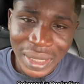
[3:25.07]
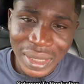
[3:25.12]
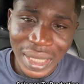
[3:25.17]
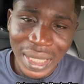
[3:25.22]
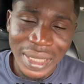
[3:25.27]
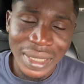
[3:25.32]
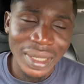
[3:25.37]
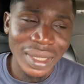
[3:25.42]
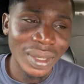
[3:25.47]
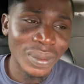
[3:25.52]
that
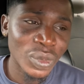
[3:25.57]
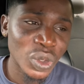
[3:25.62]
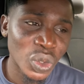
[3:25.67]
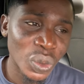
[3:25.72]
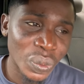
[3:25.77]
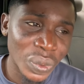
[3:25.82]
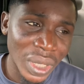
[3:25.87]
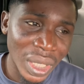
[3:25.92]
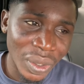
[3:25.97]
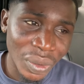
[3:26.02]
is claiming to
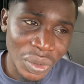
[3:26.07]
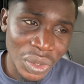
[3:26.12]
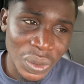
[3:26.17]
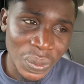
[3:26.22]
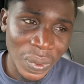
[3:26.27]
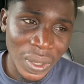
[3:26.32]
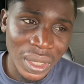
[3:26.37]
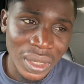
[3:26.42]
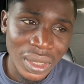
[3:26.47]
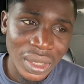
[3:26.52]
be her
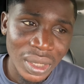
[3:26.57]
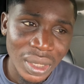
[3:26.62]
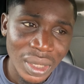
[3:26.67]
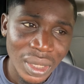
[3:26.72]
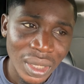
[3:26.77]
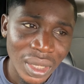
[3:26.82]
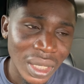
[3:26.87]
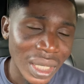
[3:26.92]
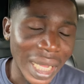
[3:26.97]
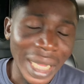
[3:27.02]
husband.
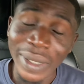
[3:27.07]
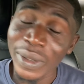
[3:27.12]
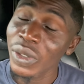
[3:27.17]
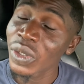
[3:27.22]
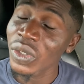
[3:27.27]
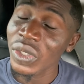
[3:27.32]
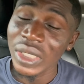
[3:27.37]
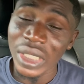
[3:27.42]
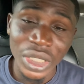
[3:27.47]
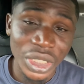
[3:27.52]
I don't know
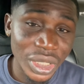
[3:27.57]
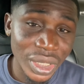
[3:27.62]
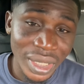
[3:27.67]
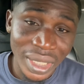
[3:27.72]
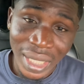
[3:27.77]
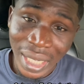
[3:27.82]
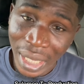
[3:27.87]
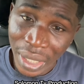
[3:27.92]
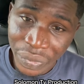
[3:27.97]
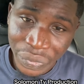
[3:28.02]
if she did
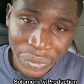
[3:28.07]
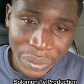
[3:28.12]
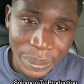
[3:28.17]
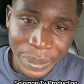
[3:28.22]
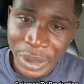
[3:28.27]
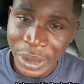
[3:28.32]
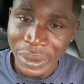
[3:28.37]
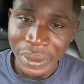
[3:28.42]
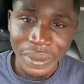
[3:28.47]
lie for me.